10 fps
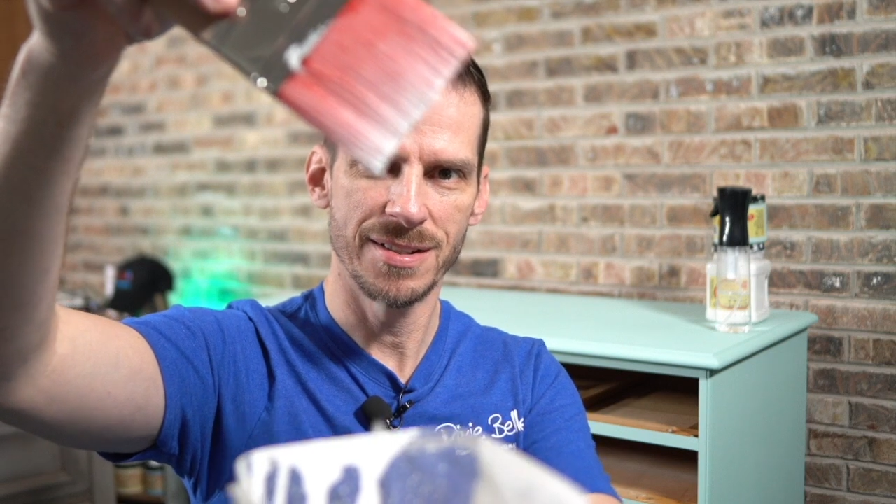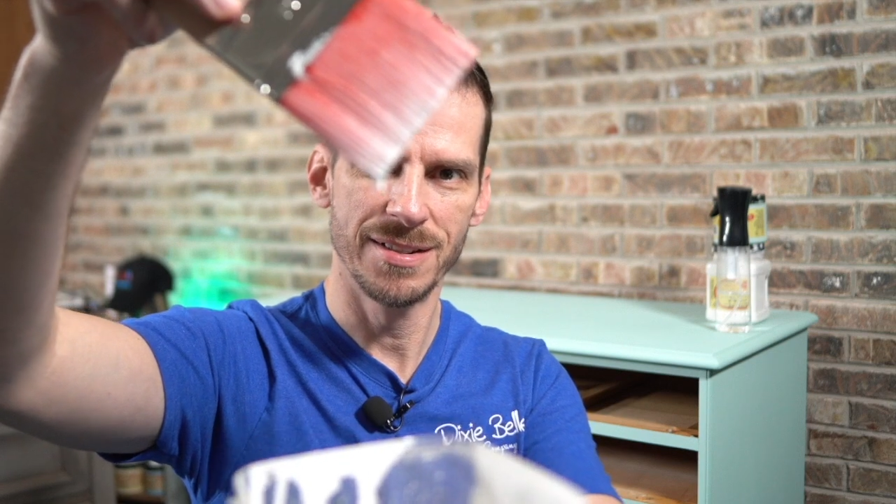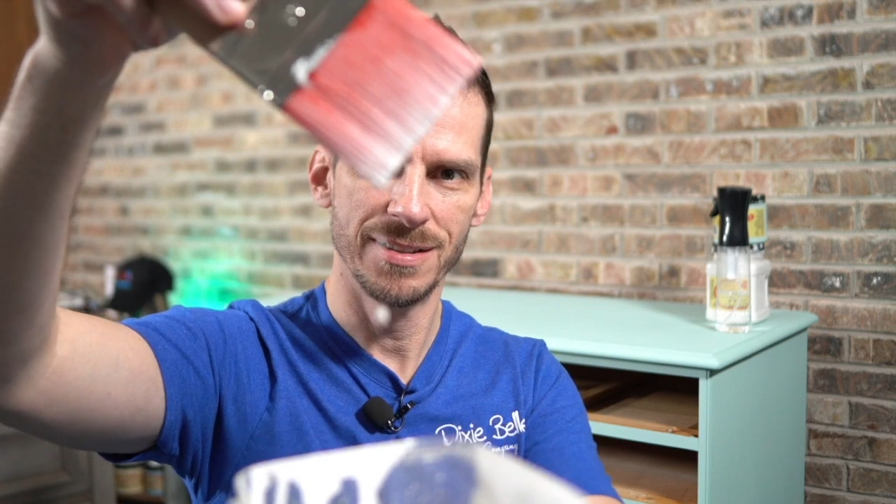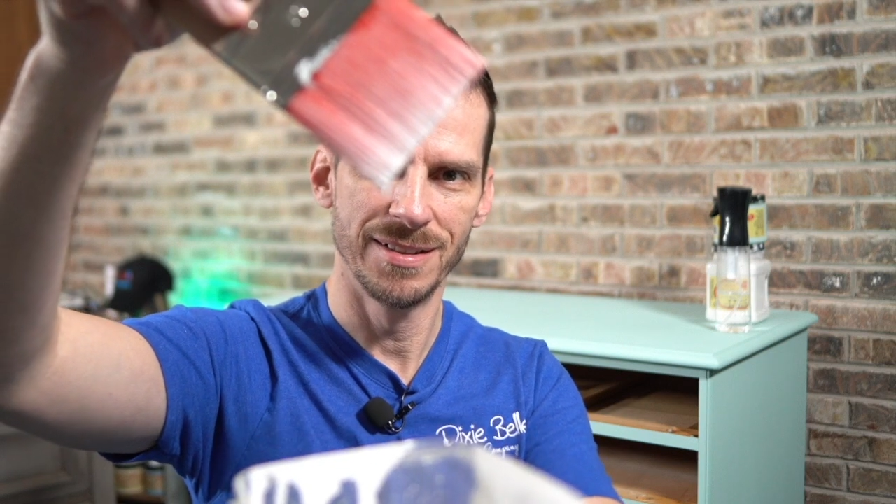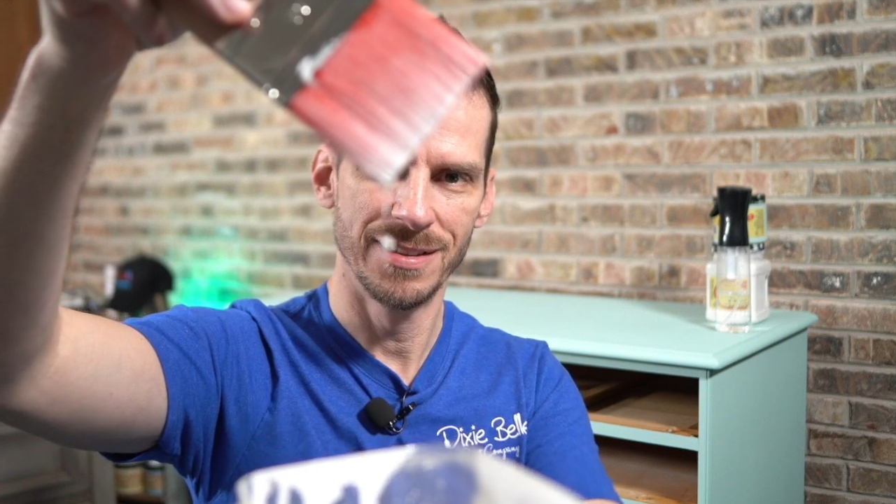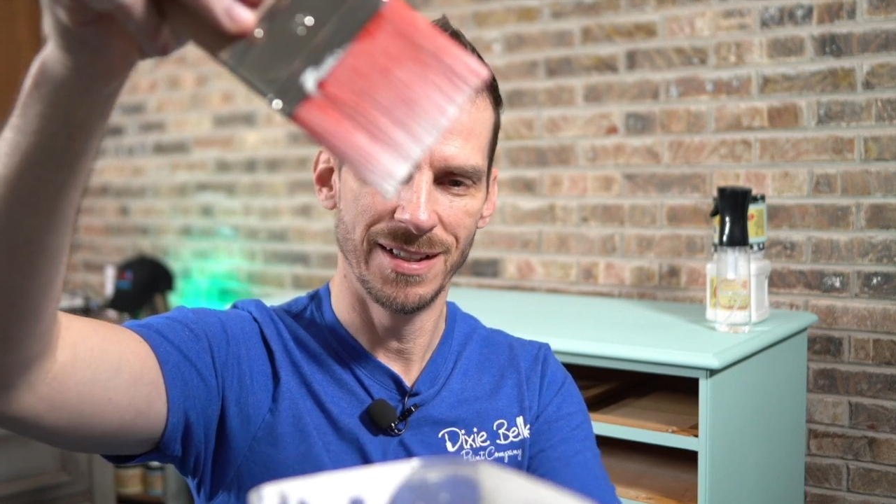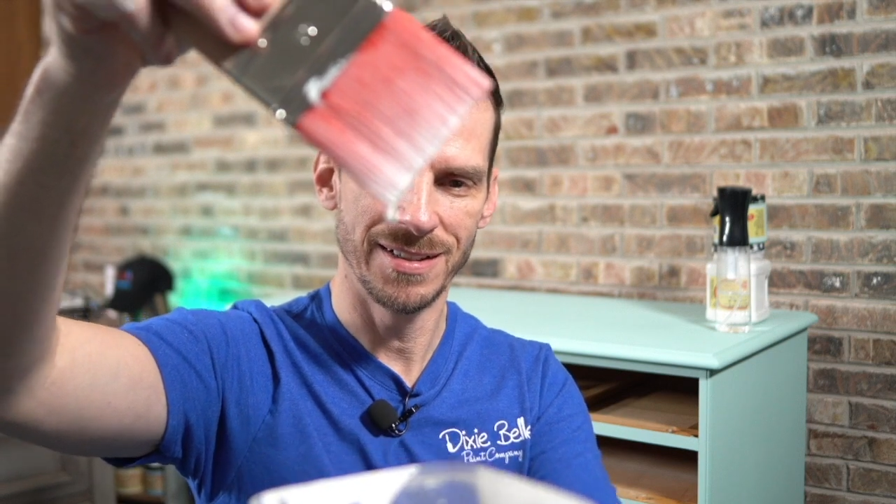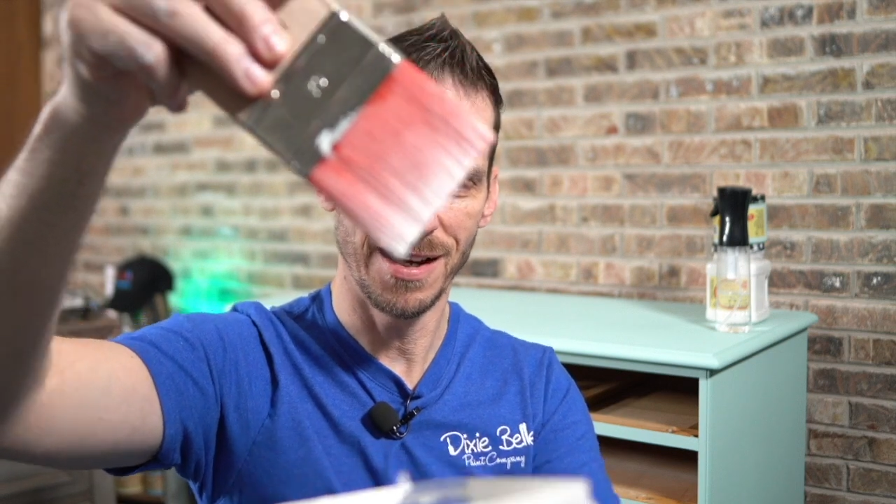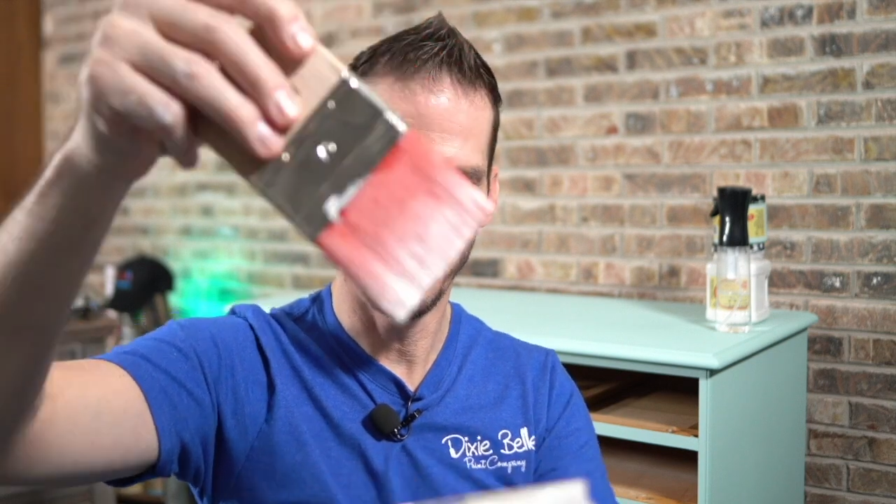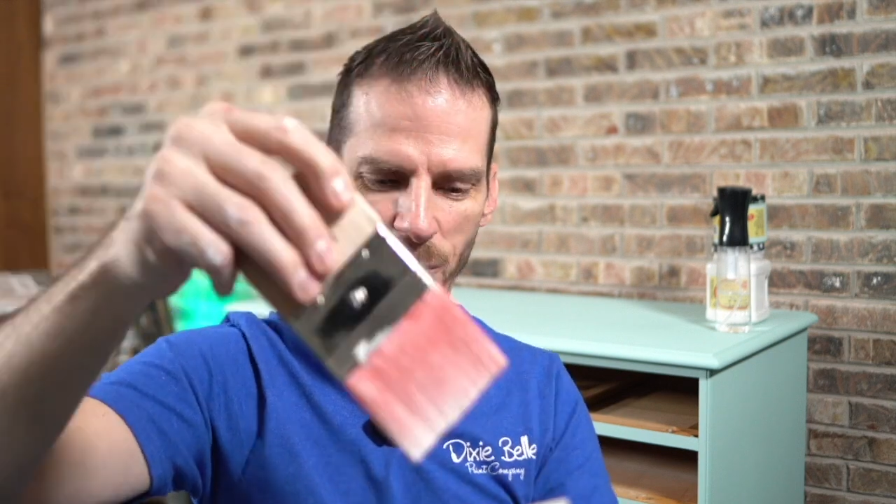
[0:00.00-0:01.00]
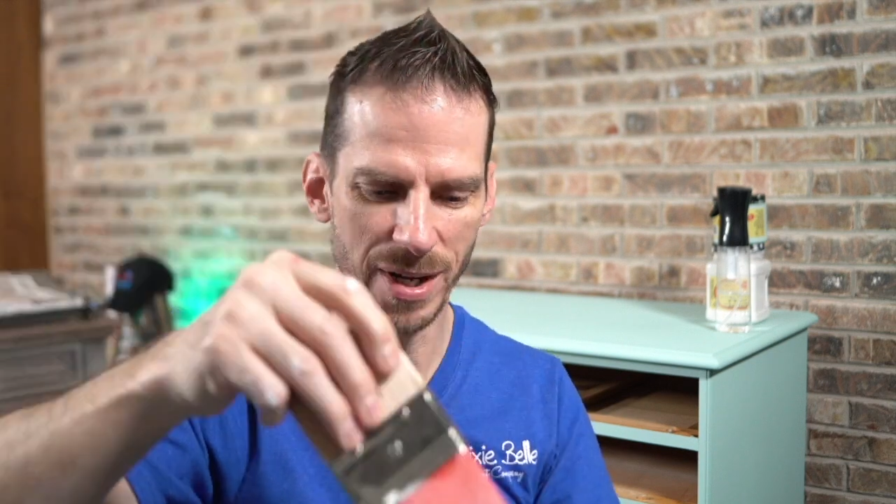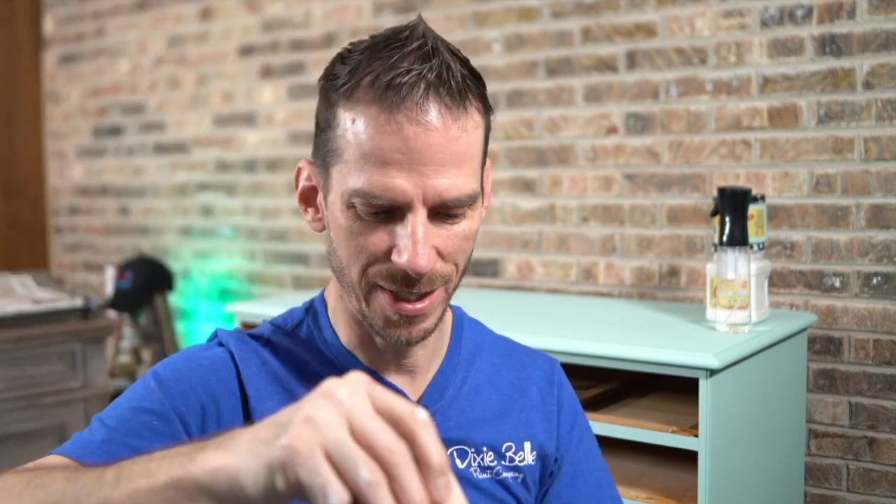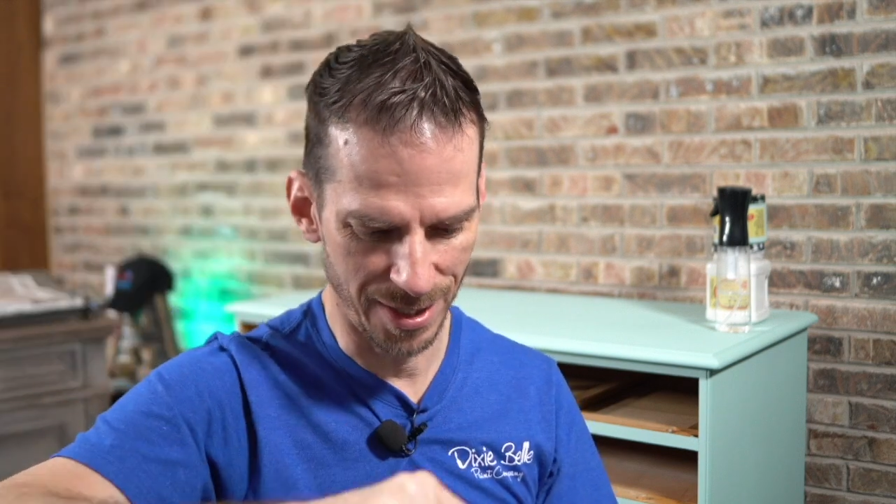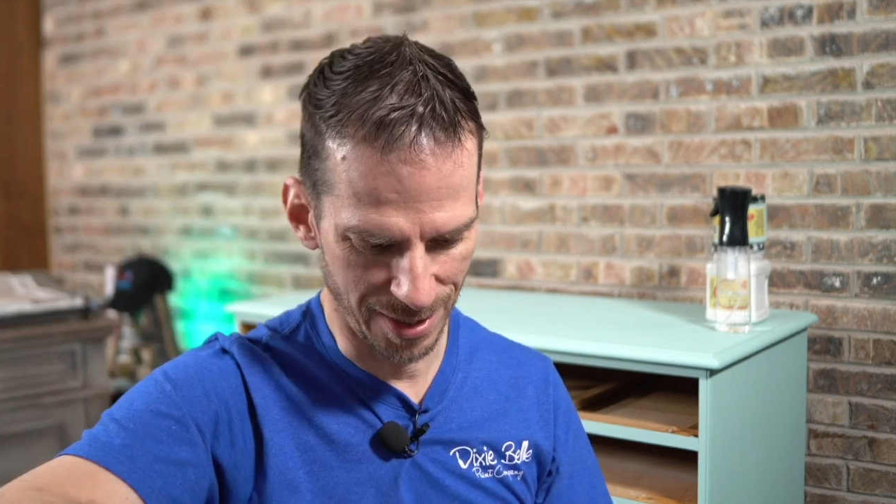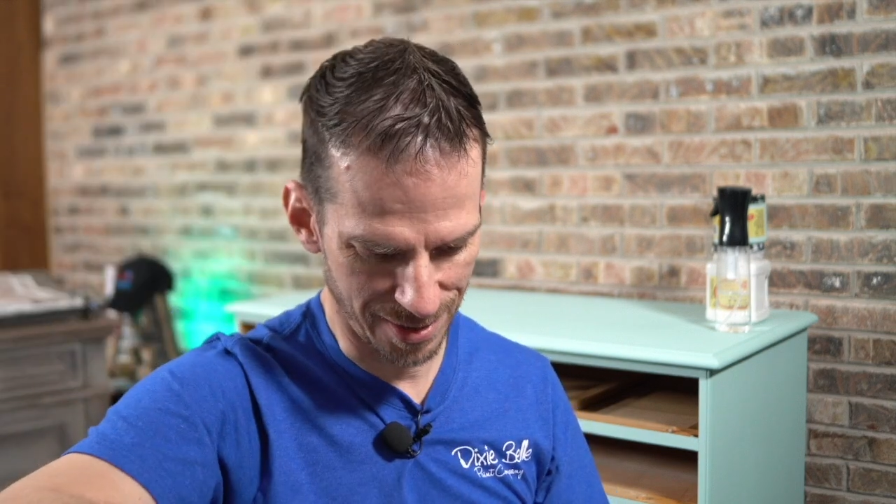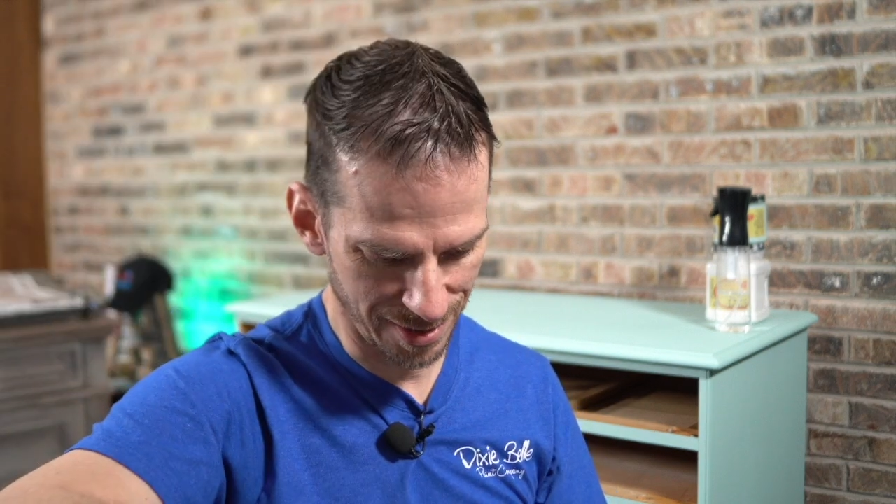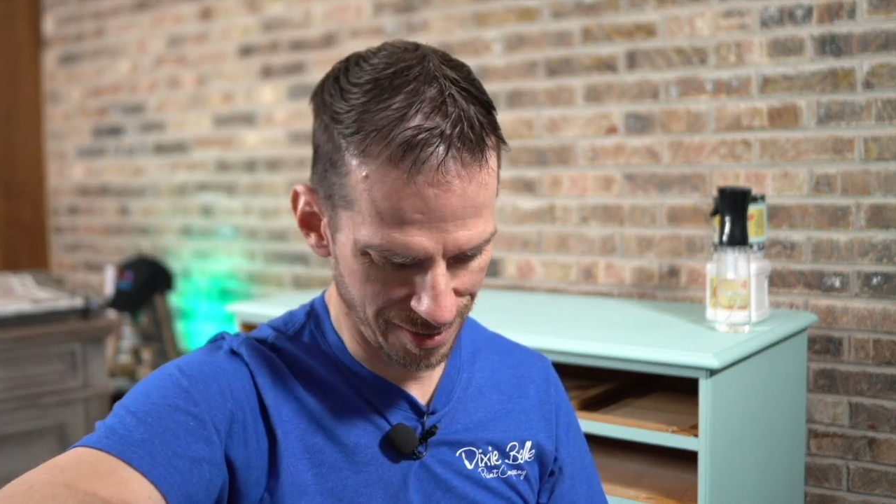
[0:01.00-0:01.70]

There's, that's how wet it